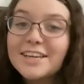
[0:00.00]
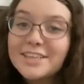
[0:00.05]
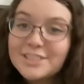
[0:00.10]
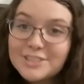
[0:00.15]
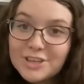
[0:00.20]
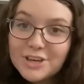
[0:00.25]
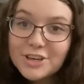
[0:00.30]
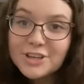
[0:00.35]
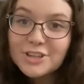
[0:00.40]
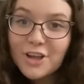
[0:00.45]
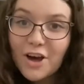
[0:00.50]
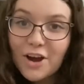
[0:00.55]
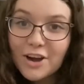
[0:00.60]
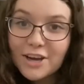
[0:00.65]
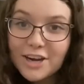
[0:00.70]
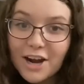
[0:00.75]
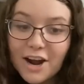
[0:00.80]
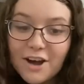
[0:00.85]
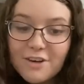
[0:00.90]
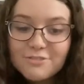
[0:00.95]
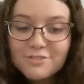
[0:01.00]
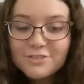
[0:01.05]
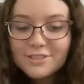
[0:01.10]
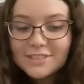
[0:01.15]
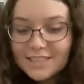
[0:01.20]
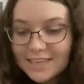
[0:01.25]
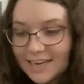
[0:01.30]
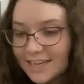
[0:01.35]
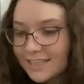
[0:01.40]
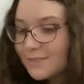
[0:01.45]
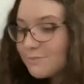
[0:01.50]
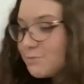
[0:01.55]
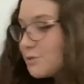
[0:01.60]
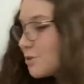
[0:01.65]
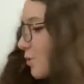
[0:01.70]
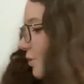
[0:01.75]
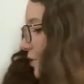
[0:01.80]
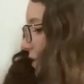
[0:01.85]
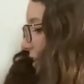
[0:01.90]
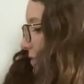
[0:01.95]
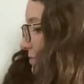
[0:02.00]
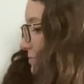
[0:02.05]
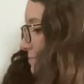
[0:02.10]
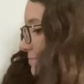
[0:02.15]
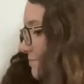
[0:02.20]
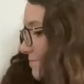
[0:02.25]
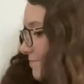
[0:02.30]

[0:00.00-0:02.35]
It took long enough to get them sorted.